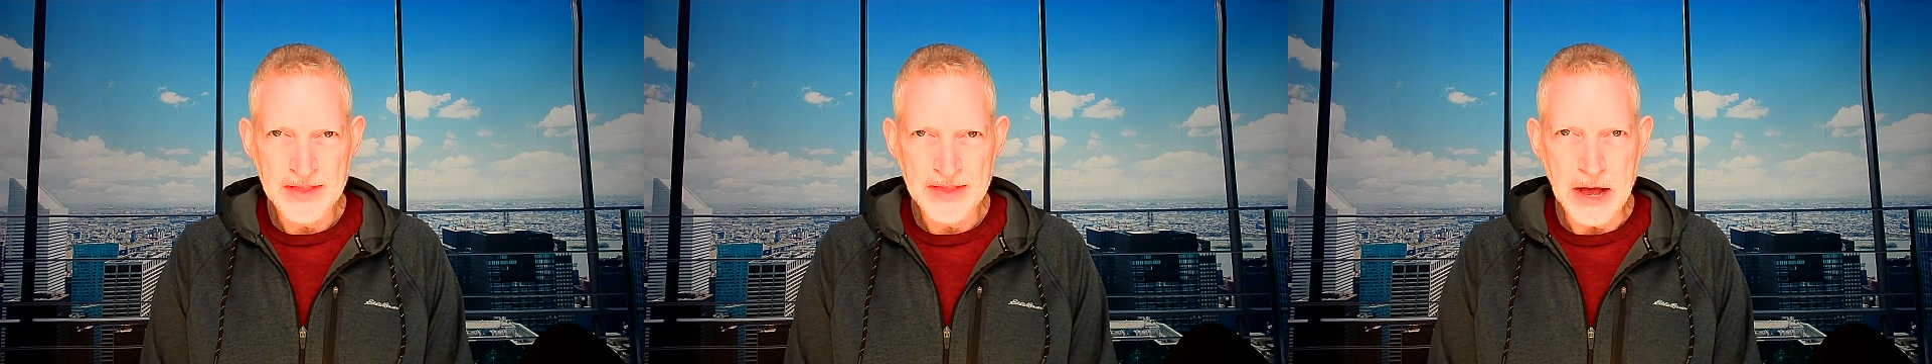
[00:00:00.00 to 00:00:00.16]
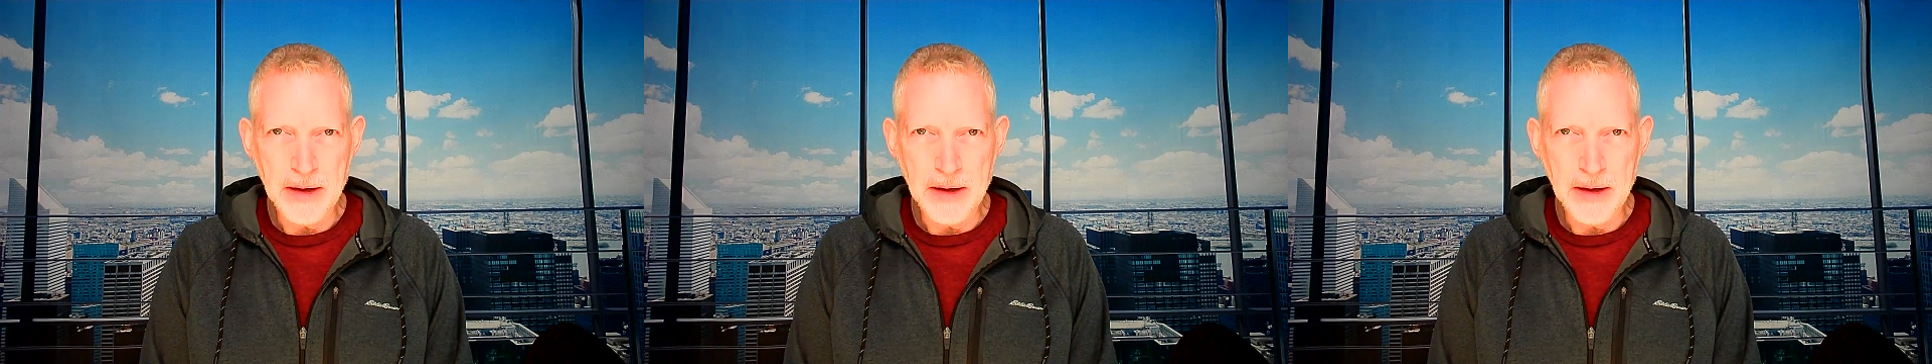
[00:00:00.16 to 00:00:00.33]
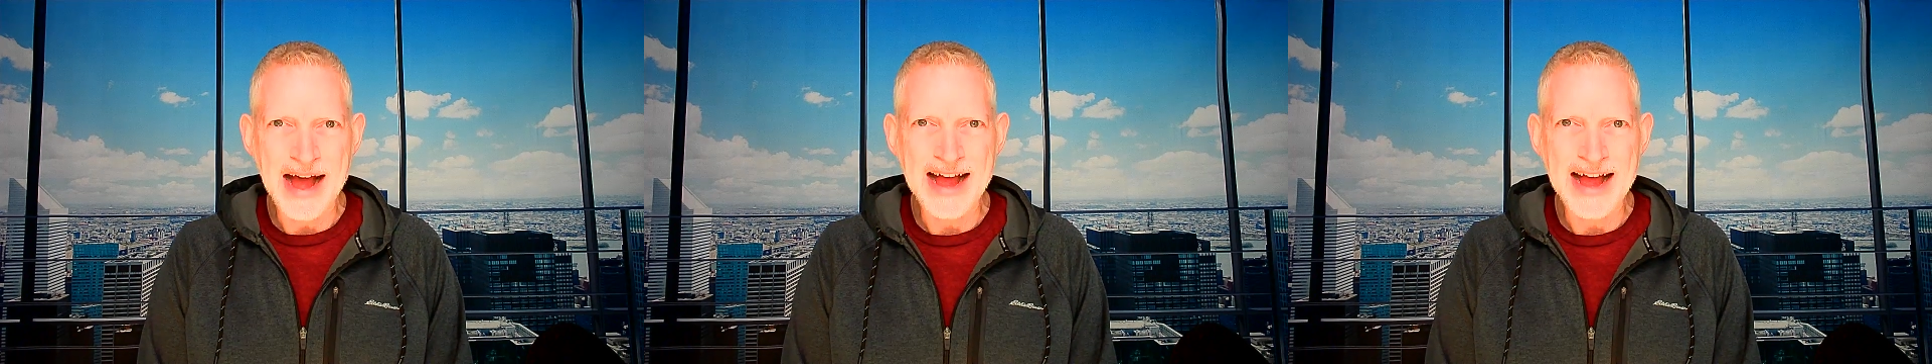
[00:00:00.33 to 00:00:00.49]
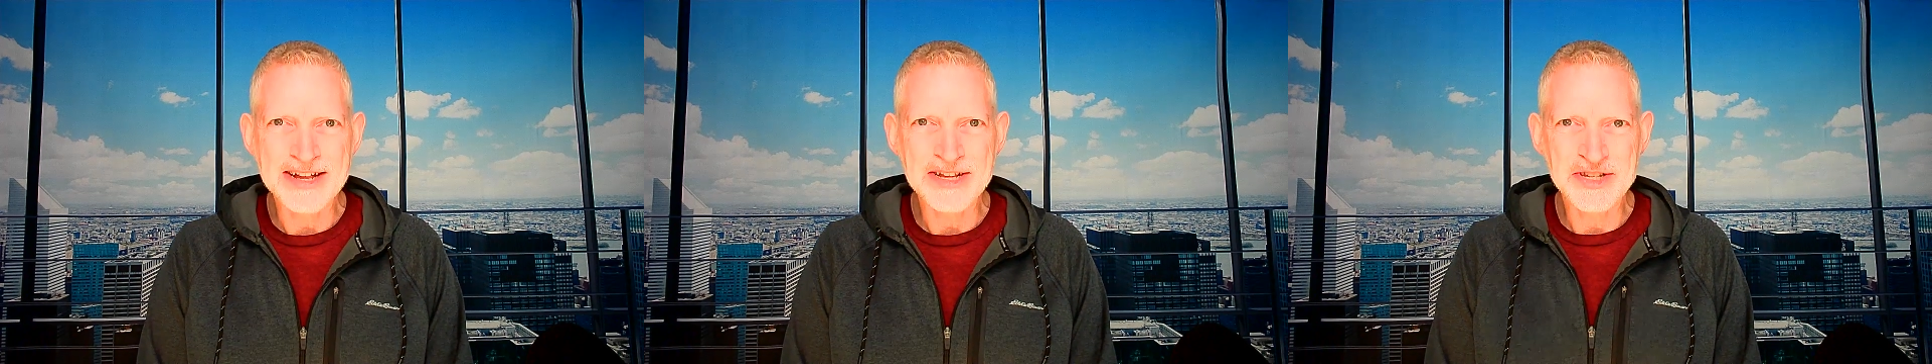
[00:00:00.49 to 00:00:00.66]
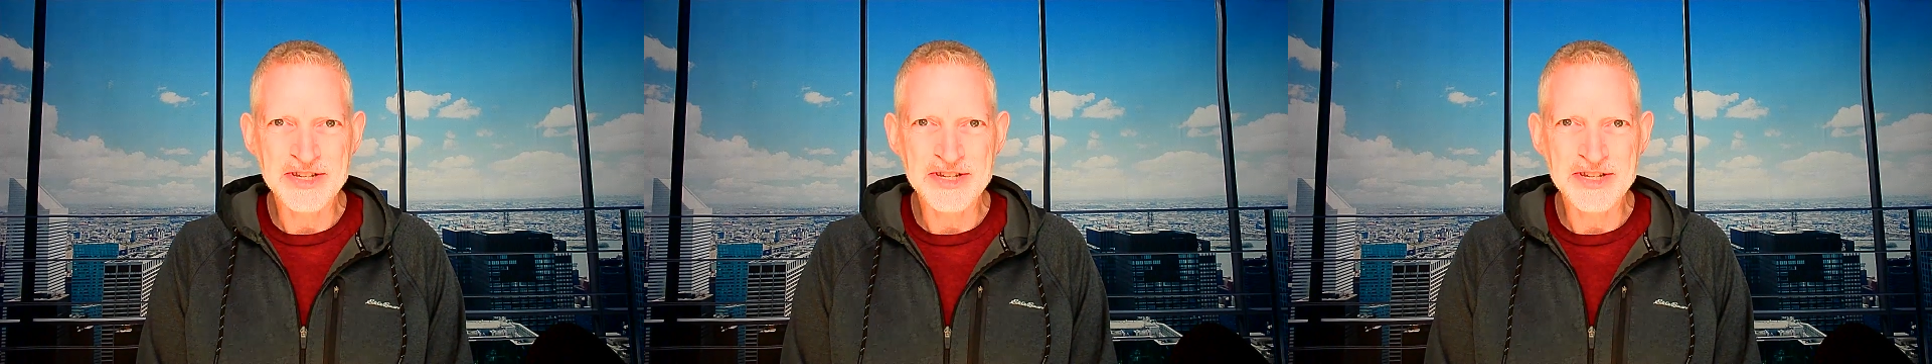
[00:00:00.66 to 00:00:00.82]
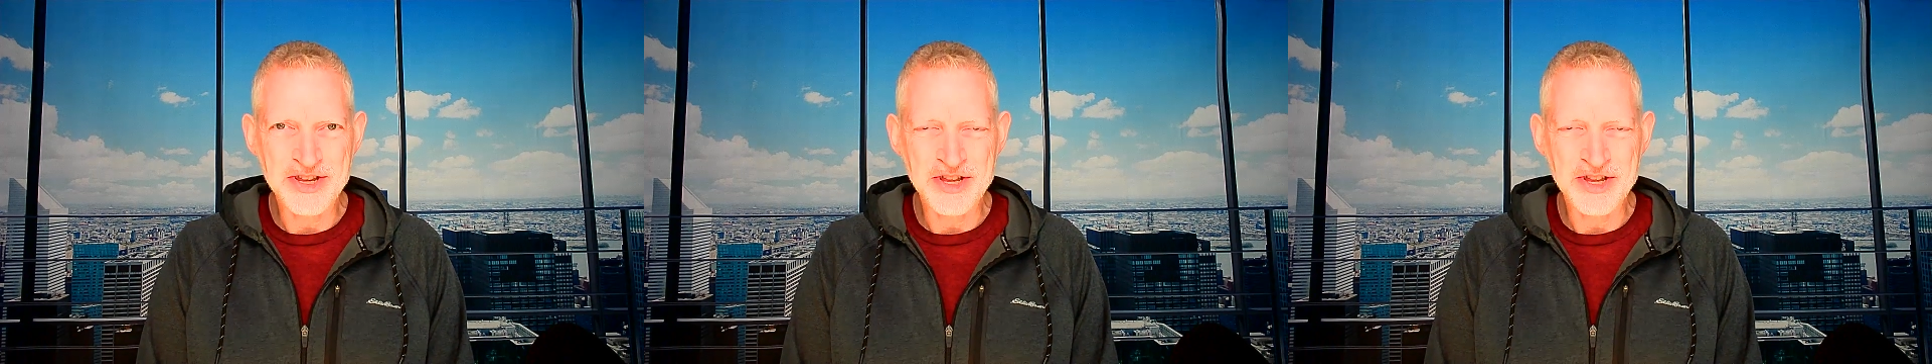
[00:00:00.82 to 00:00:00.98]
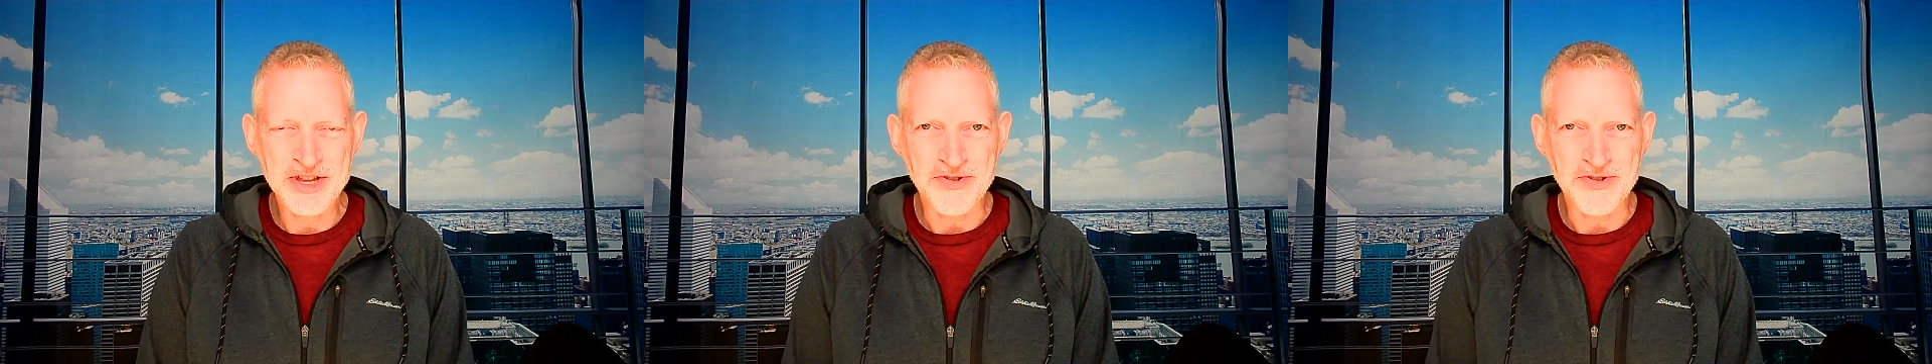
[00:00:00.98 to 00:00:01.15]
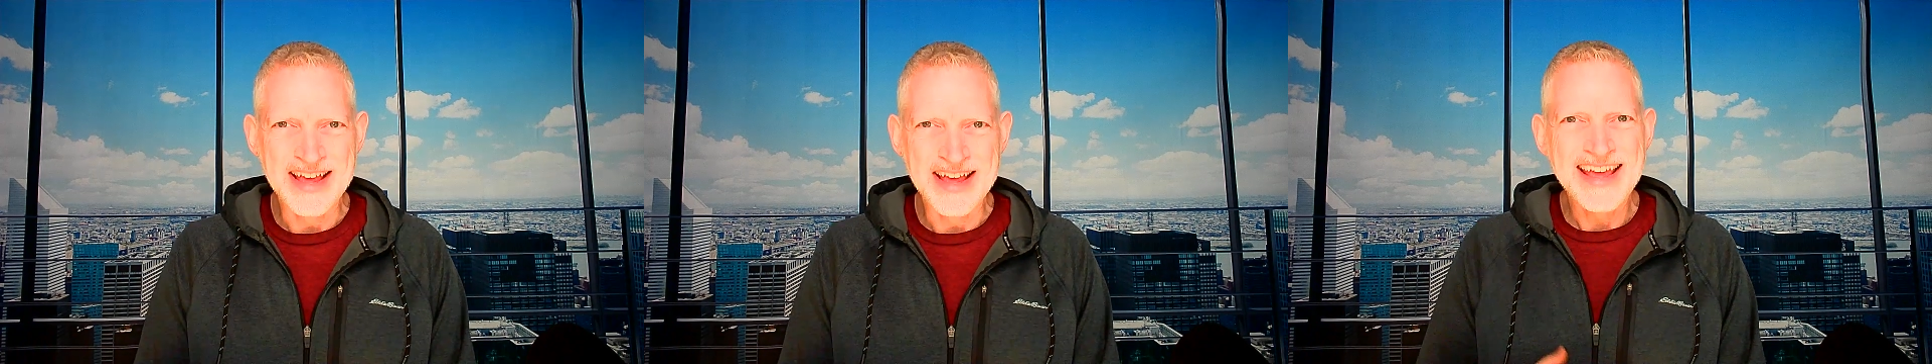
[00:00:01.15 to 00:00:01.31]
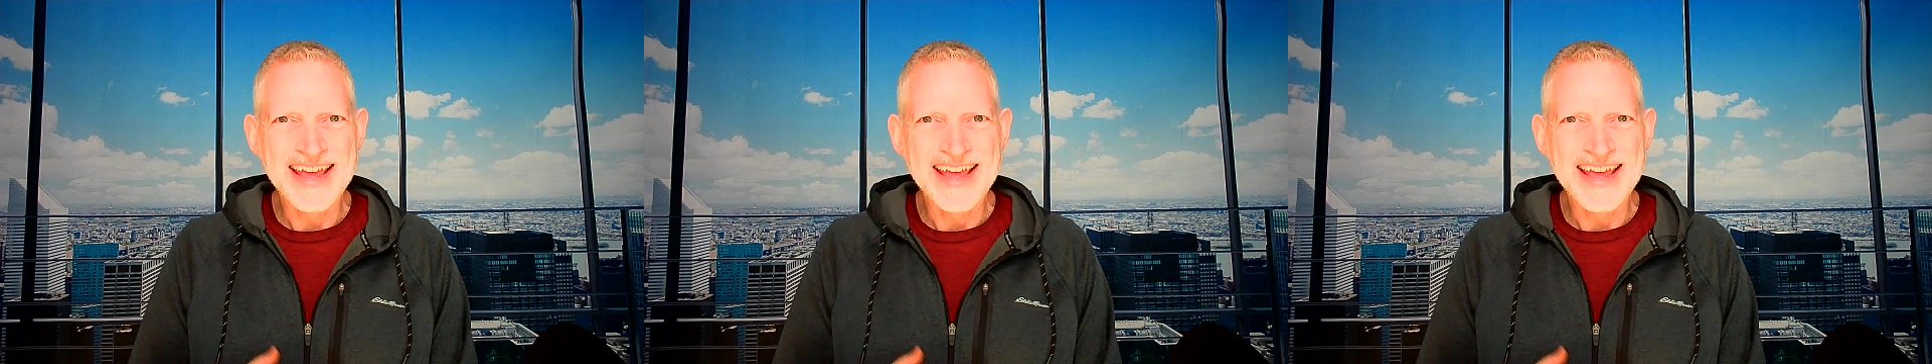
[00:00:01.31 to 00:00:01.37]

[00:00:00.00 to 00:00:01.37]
abides in you,